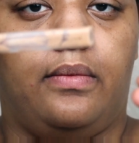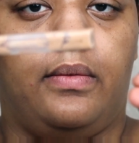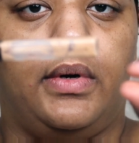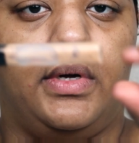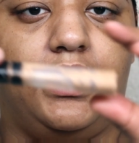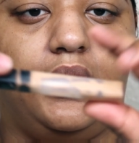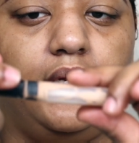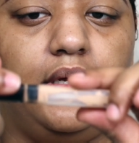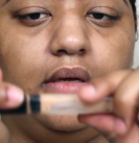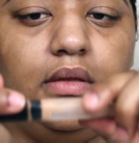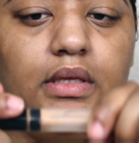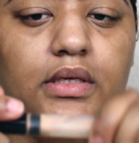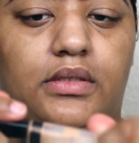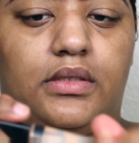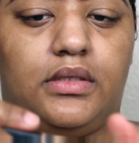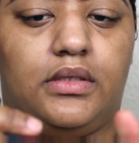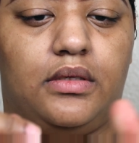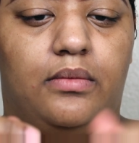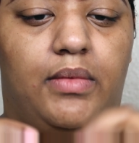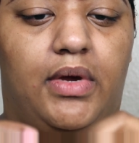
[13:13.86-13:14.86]
one.
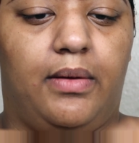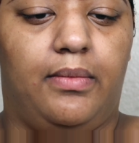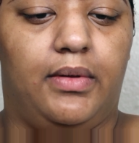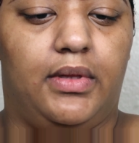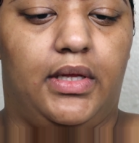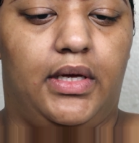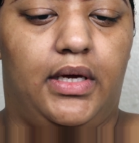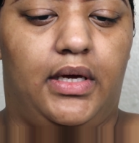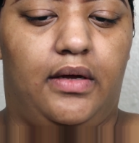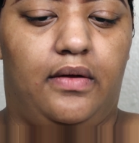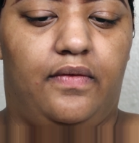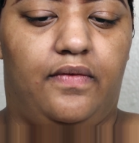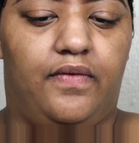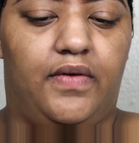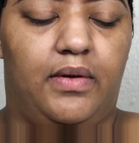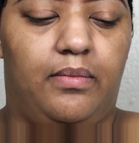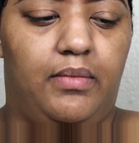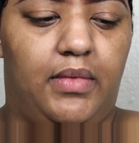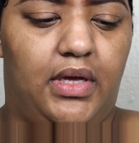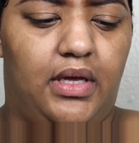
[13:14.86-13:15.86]
This is the Maybelline
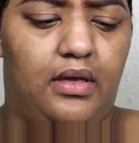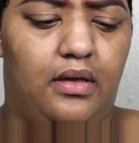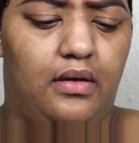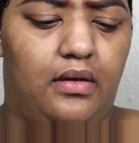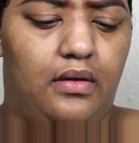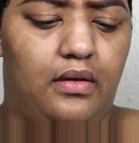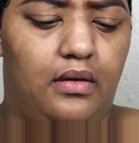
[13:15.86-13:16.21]
Fit Me